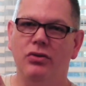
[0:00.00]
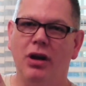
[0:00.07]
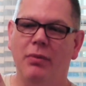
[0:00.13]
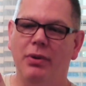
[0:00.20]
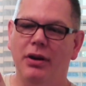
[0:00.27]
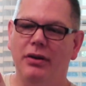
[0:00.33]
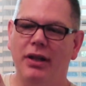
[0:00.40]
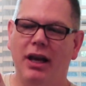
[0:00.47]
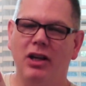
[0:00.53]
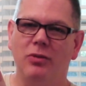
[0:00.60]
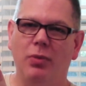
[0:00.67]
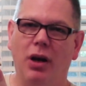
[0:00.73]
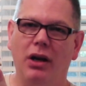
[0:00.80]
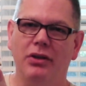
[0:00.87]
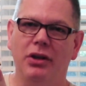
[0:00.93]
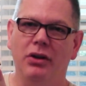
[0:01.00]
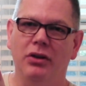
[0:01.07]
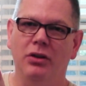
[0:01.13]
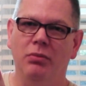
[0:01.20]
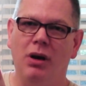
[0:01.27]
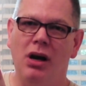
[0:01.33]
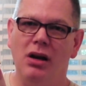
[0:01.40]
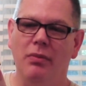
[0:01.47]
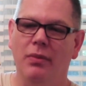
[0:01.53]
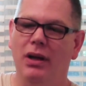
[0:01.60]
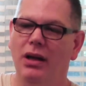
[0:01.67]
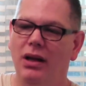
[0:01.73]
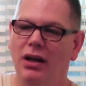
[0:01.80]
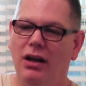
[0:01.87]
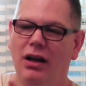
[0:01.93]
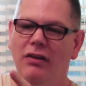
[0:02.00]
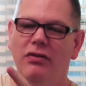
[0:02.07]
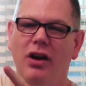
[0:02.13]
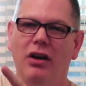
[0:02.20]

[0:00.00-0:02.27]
drop in a text box here at the bottom. I've